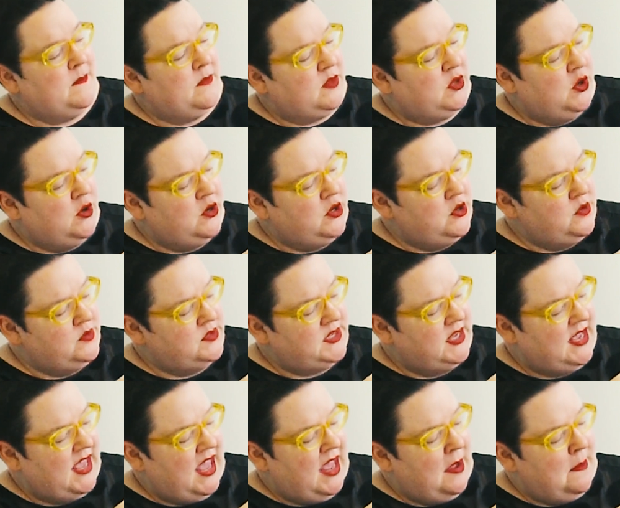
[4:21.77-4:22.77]
You're
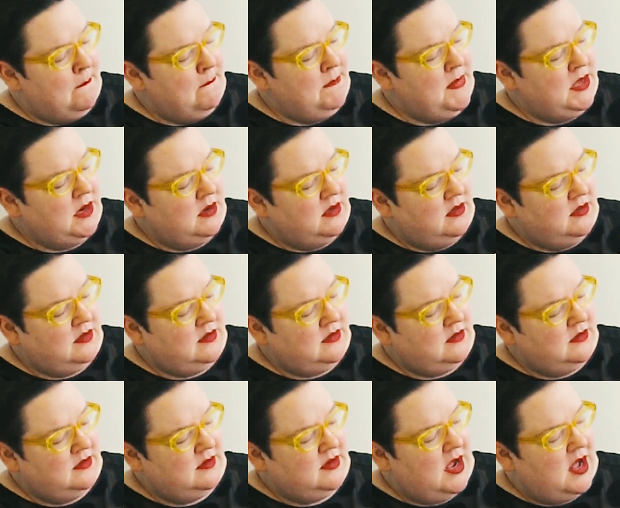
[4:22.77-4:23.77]
using a middle
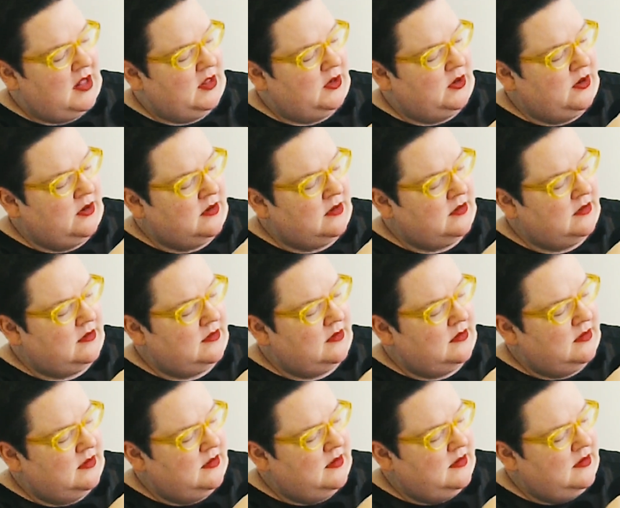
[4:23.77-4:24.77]
color
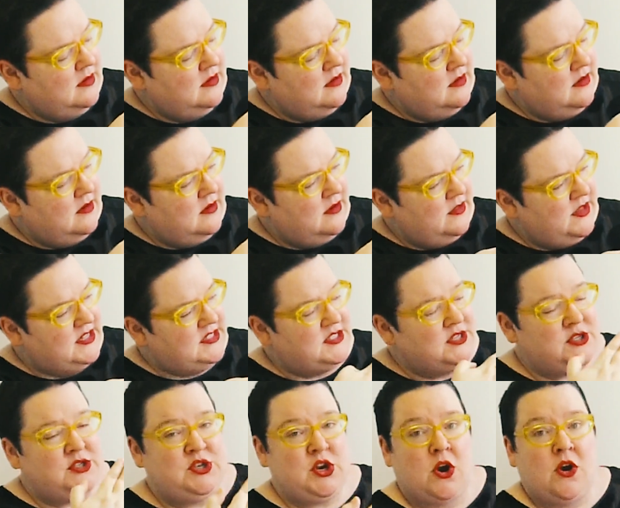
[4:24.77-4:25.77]
that's
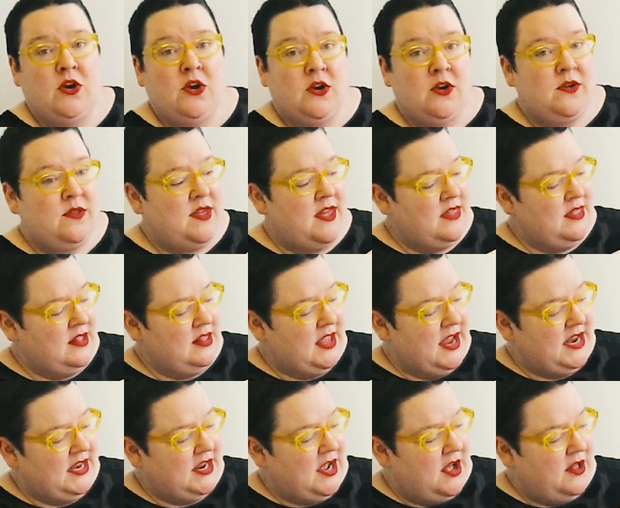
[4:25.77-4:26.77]
darker than the
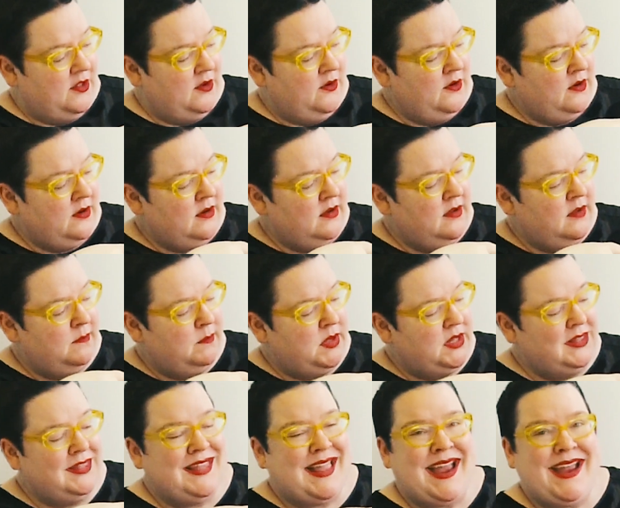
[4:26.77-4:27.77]
light color,
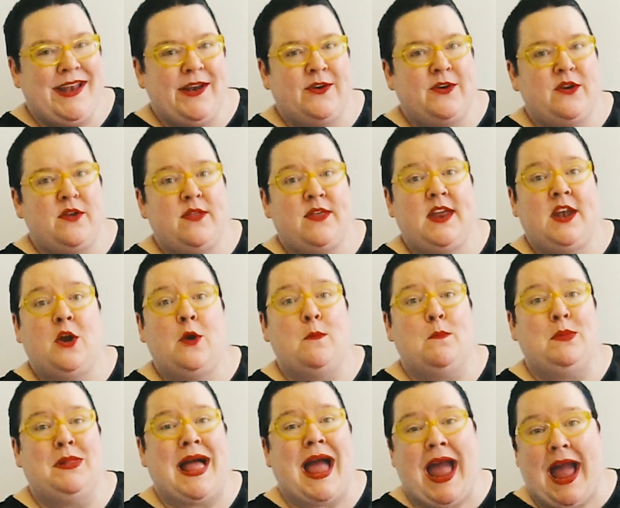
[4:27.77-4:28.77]
but lighter than our
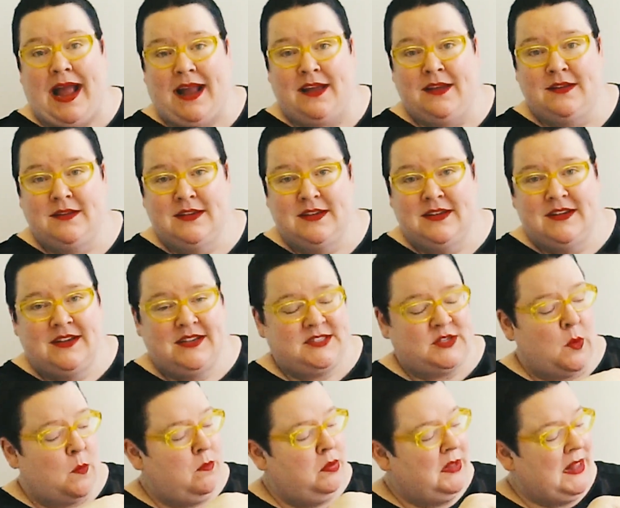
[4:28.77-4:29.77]
black.
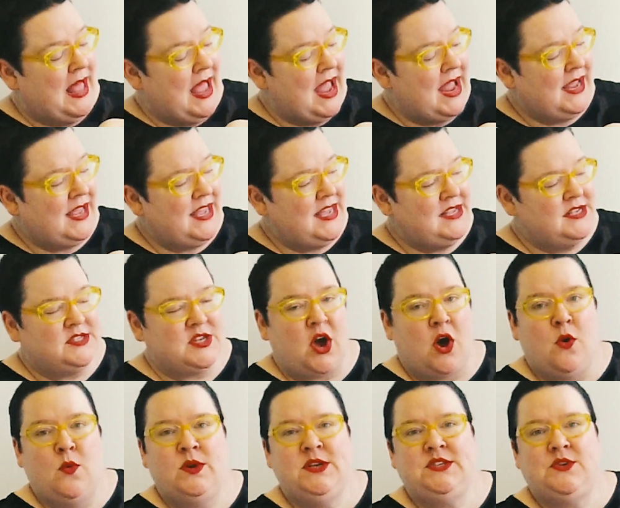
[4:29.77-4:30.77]
So black is
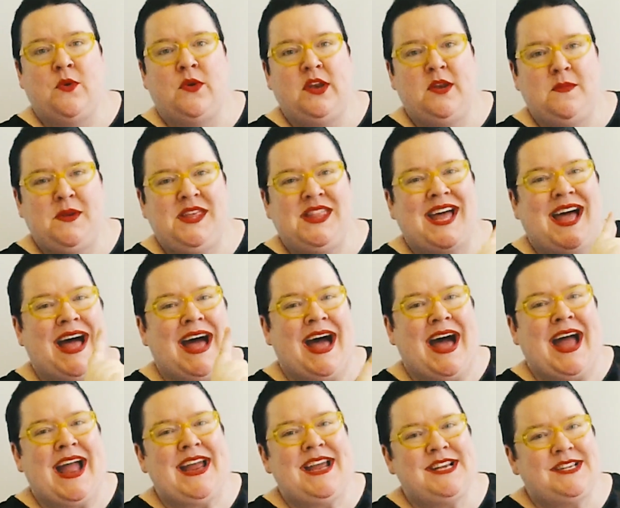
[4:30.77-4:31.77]
always going to be the
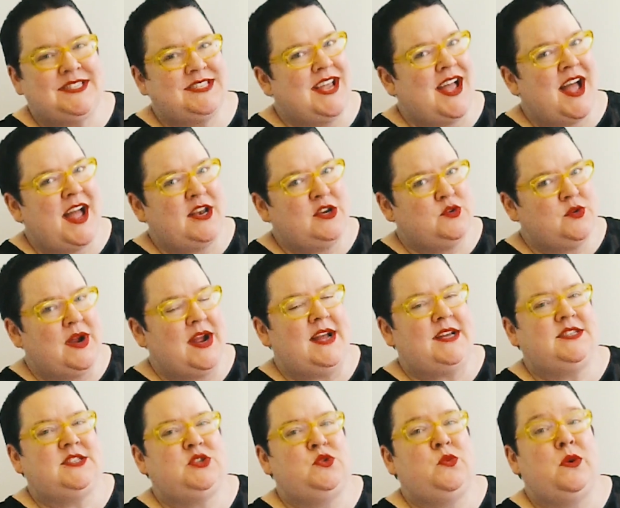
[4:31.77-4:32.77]
highest
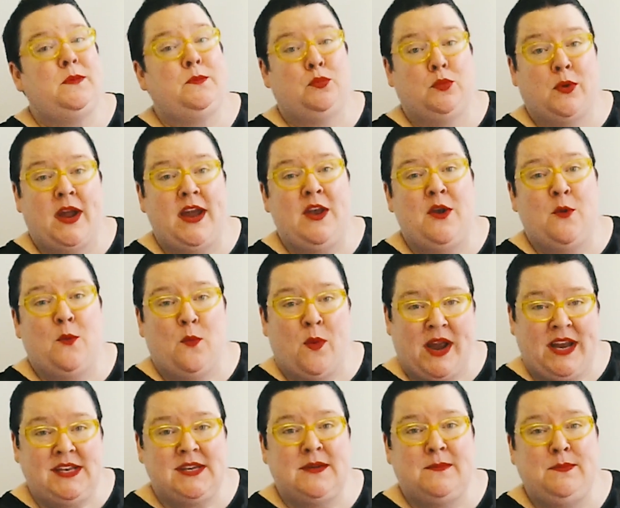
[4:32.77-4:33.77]
contrast to a bright
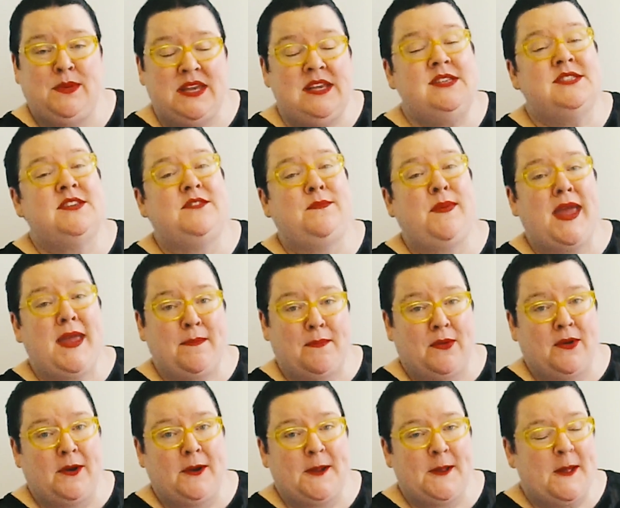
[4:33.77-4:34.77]
white piece of
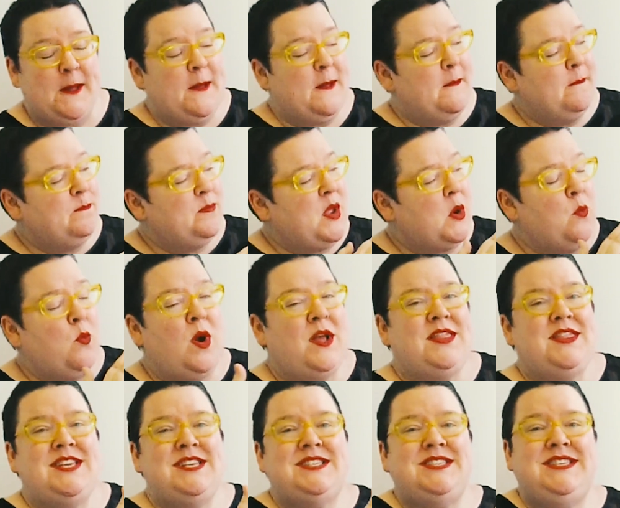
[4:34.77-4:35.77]
paper. Now,
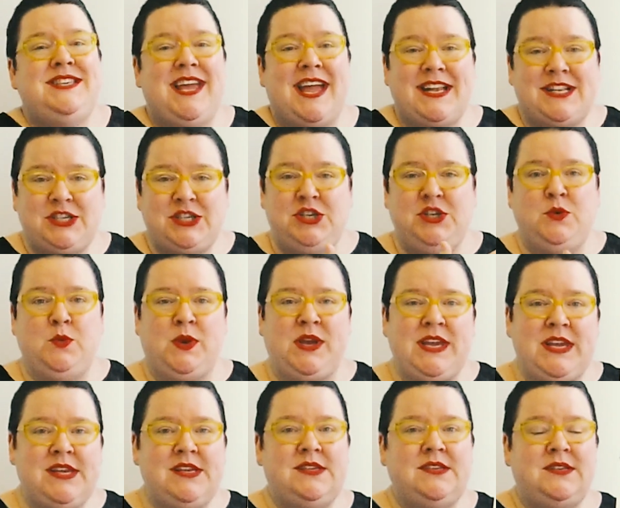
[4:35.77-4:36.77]
what this gets you
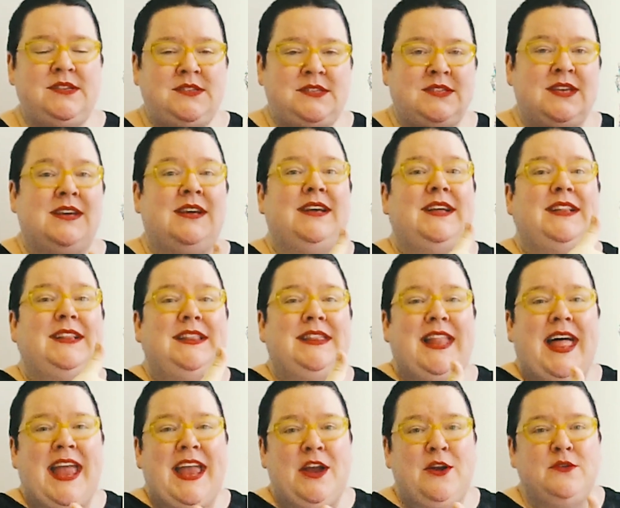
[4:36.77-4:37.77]
is
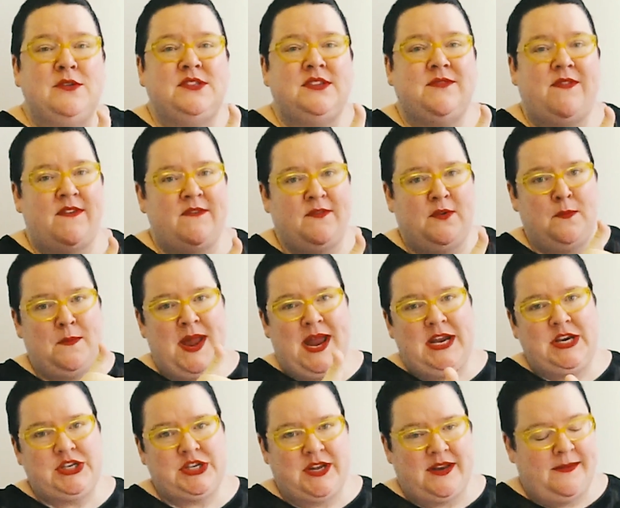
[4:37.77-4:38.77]
layers of
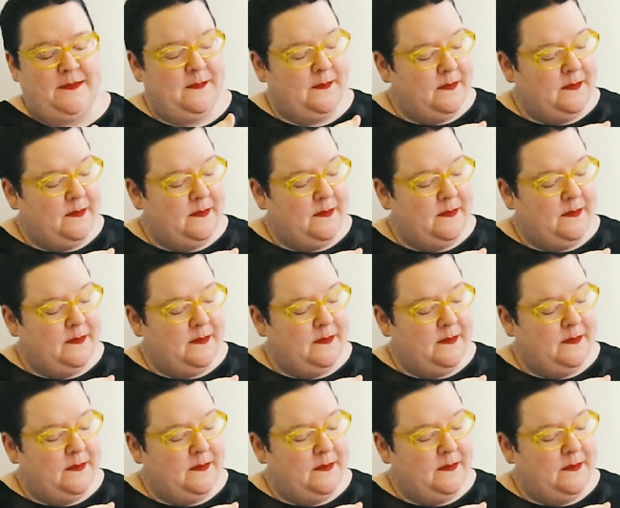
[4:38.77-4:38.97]
information.